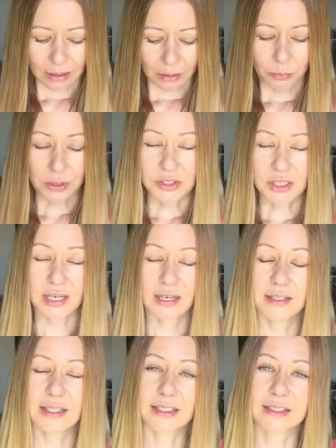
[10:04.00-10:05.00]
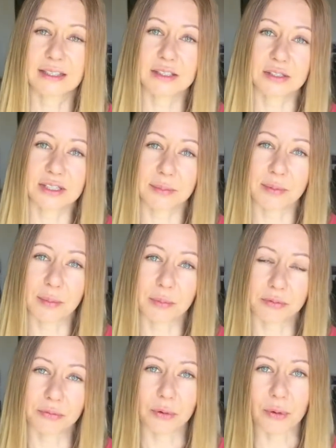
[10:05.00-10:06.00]
Which takes us to step number
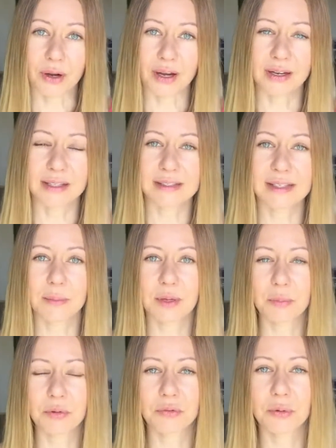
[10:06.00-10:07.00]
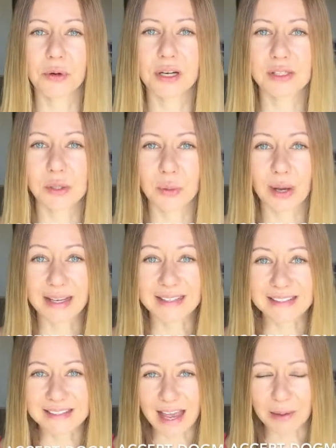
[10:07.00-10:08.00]
4. And step number 4 is you
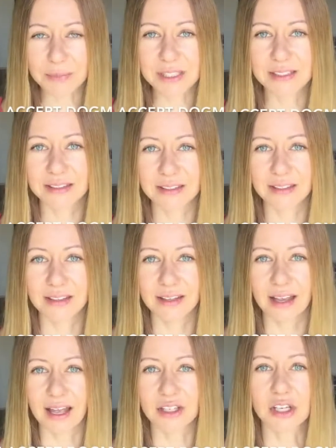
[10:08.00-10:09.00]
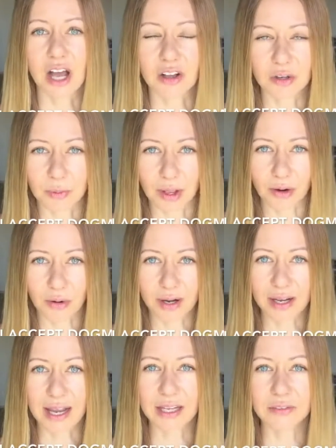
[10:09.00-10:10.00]
accept a dogma or a
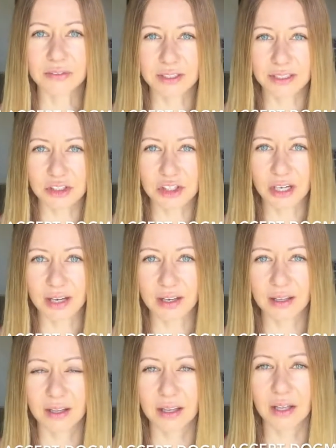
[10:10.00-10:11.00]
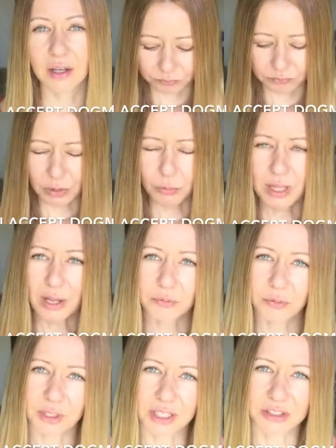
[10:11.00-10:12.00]
kind of teaching without
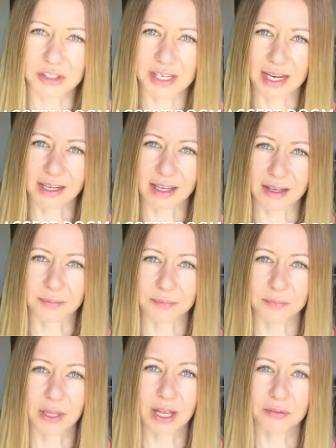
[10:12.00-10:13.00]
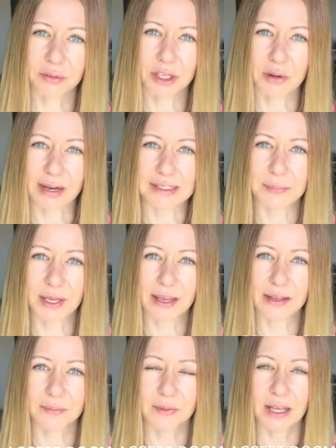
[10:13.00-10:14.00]
fully understanding it, without fully grasping
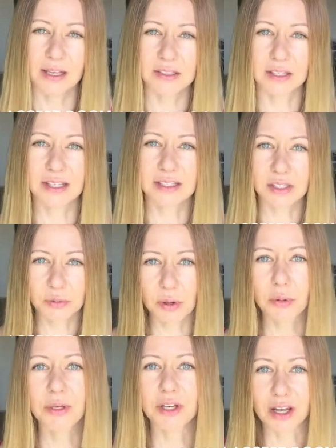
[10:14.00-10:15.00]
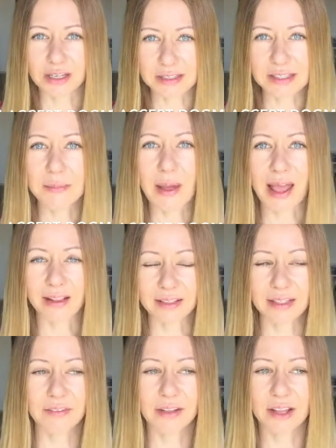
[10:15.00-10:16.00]
it. So this is where we nod and smile,
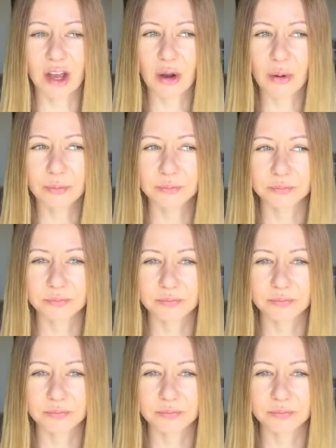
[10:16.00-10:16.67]
even though